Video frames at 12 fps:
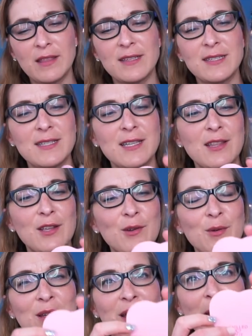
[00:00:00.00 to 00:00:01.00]
this is a
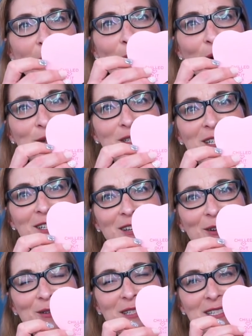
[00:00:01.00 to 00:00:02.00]
little post-it
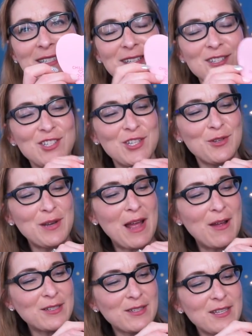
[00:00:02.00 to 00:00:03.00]
notes. It says chilled
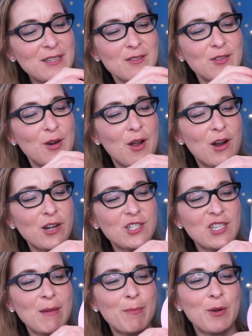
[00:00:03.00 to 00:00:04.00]
out. So these are little
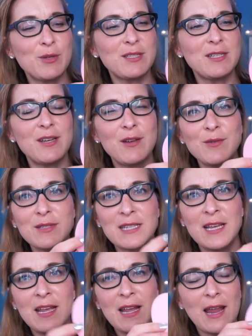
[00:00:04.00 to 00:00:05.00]
heart-shaped post-it
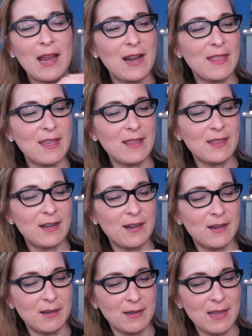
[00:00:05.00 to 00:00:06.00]
notes. And I think
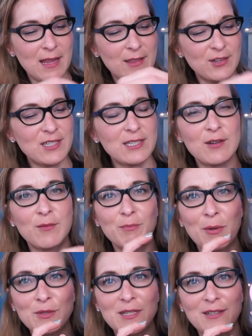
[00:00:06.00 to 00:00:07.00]
they're, yeah, they're just little
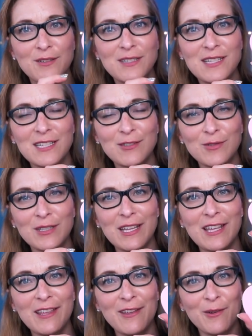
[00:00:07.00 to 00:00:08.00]
post-it notes. That's
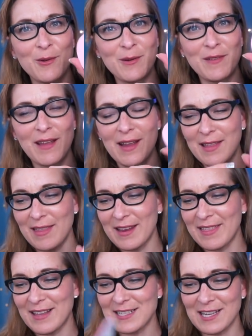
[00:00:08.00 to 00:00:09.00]
really cute. I
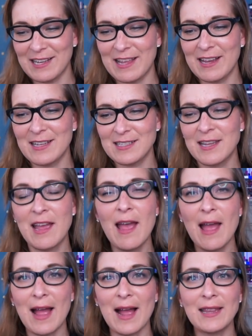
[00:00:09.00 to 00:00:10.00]
like things like that because
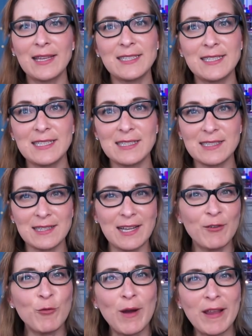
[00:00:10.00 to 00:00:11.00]
I like to
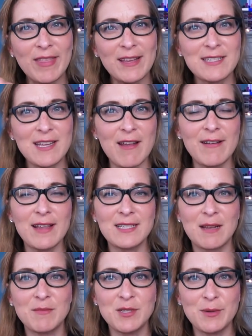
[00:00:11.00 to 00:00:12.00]
like write things down
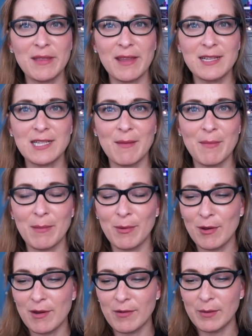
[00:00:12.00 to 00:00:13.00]
as I'm doing things in my
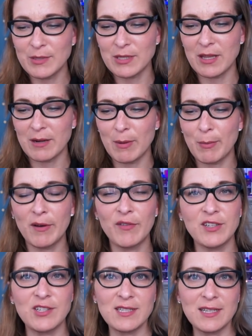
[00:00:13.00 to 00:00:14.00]
beauty room. So that'd be
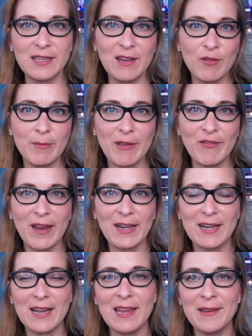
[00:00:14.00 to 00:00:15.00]
perfect just to leave on my
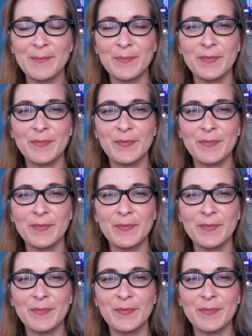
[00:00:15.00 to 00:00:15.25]
vanity.